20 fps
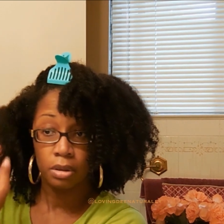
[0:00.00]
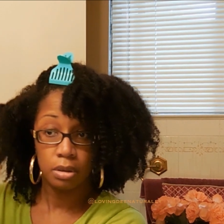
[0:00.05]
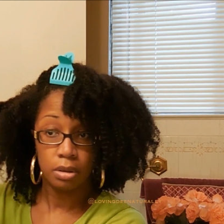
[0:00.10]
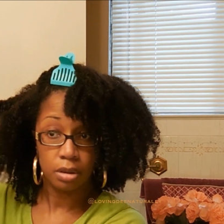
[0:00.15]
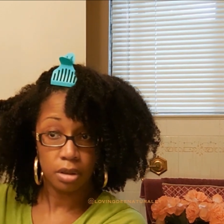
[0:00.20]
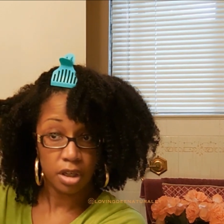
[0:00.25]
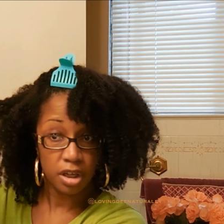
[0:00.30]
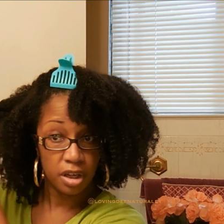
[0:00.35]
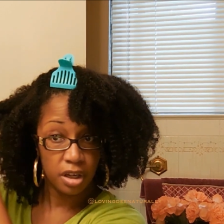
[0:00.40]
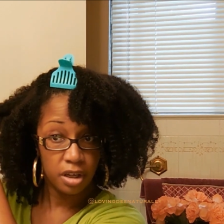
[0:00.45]

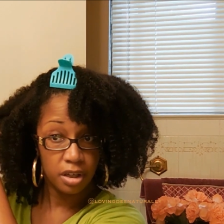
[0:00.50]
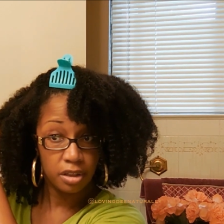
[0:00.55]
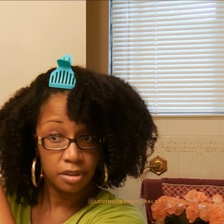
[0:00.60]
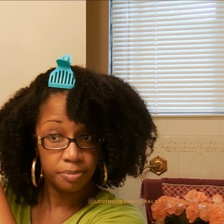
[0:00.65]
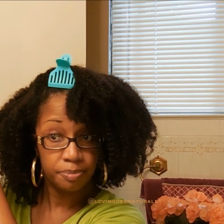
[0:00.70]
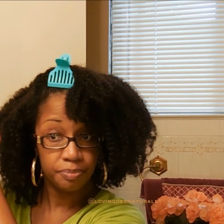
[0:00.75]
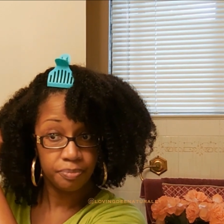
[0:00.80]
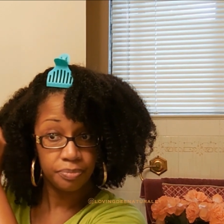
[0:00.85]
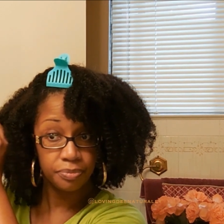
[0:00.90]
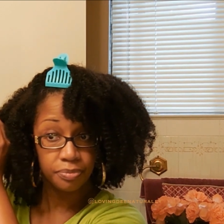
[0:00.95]
okay
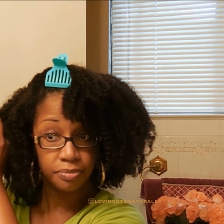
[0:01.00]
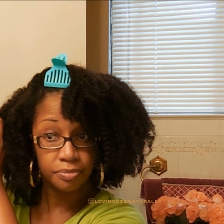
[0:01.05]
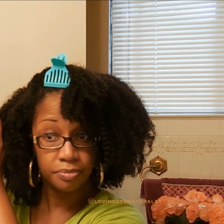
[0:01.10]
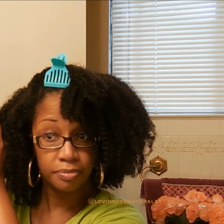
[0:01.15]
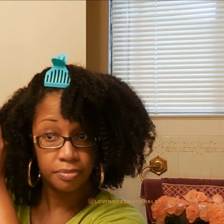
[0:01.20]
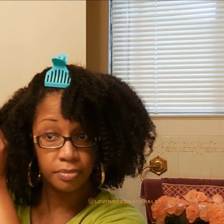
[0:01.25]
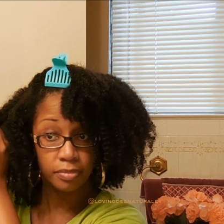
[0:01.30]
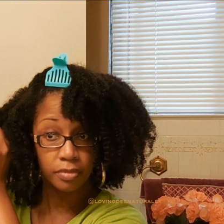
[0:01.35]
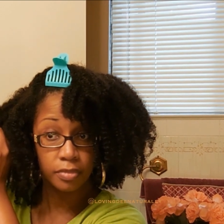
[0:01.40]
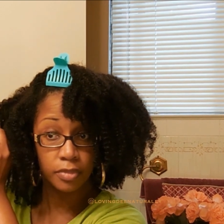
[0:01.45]

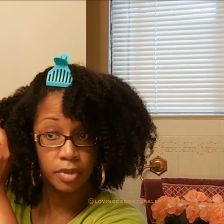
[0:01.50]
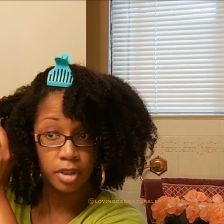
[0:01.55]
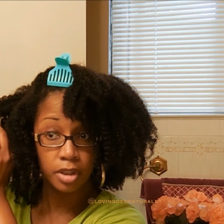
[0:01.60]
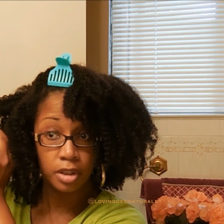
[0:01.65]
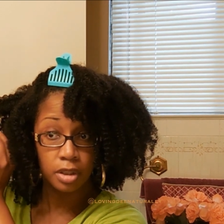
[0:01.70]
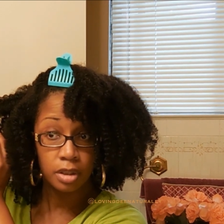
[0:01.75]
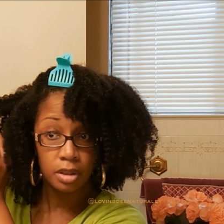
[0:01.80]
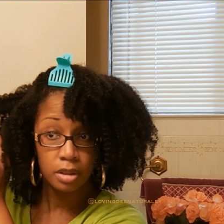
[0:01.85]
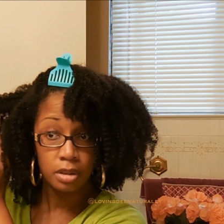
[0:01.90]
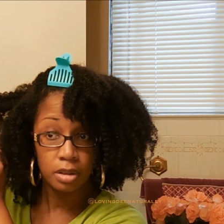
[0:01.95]

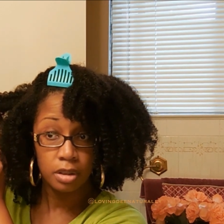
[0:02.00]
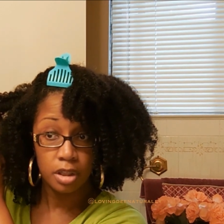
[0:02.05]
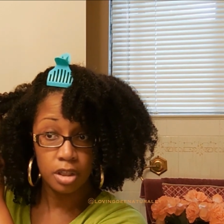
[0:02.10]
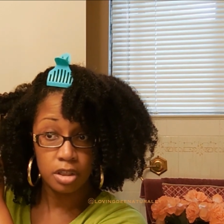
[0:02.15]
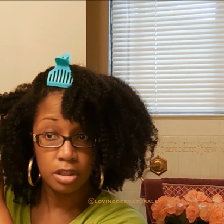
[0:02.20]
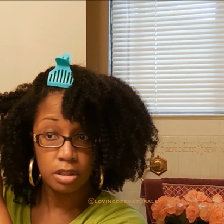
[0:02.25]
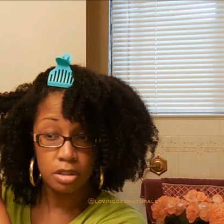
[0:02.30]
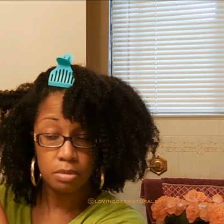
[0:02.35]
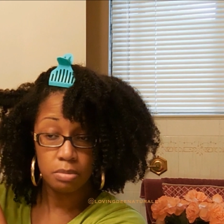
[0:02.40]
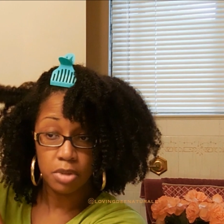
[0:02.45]

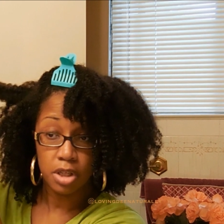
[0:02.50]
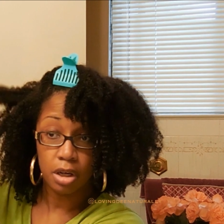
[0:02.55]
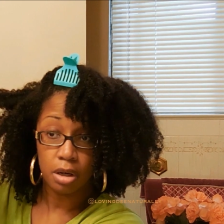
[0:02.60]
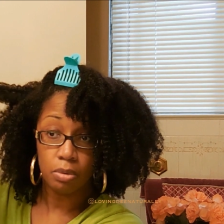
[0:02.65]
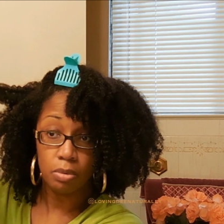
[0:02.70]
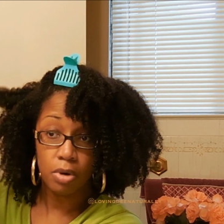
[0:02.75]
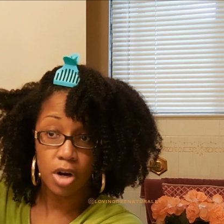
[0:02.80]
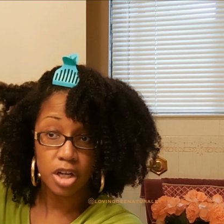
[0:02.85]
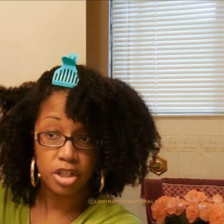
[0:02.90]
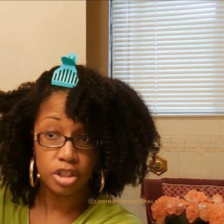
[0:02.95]
these to me
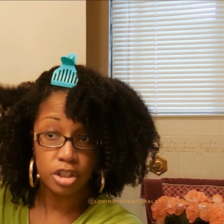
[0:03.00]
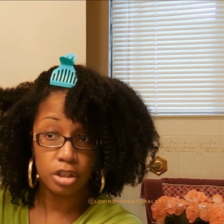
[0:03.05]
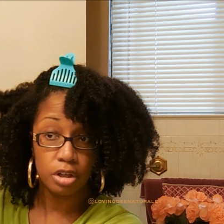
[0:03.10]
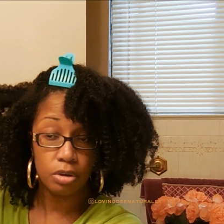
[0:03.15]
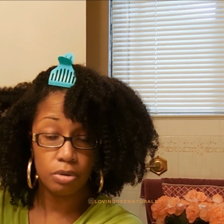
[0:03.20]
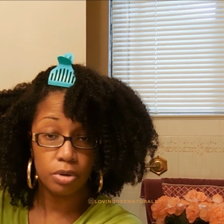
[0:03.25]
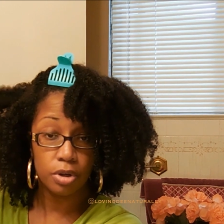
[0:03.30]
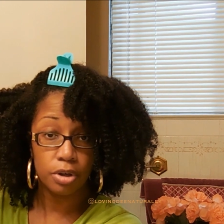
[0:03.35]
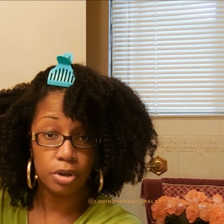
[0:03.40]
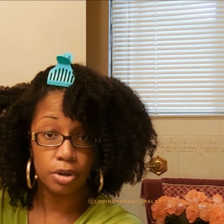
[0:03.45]
are wash and
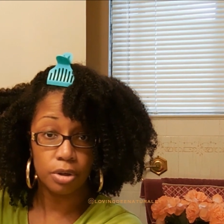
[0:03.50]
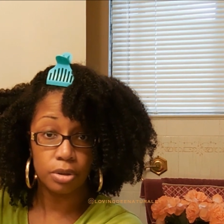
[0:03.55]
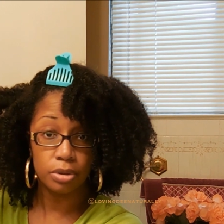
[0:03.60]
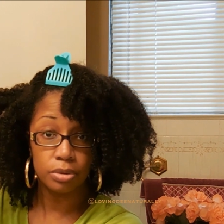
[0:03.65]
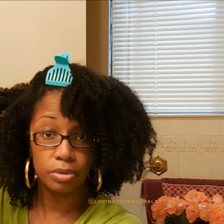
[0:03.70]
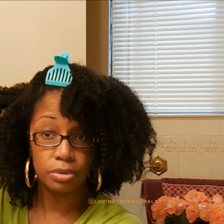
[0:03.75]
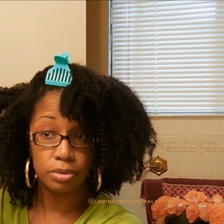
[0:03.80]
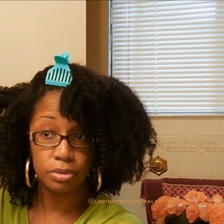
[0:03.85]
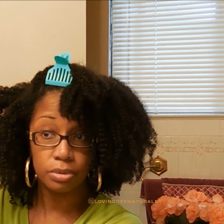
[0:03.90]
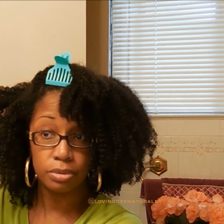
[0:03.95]
go
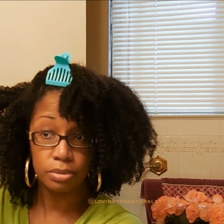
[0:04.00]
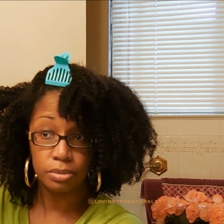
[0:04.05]
curls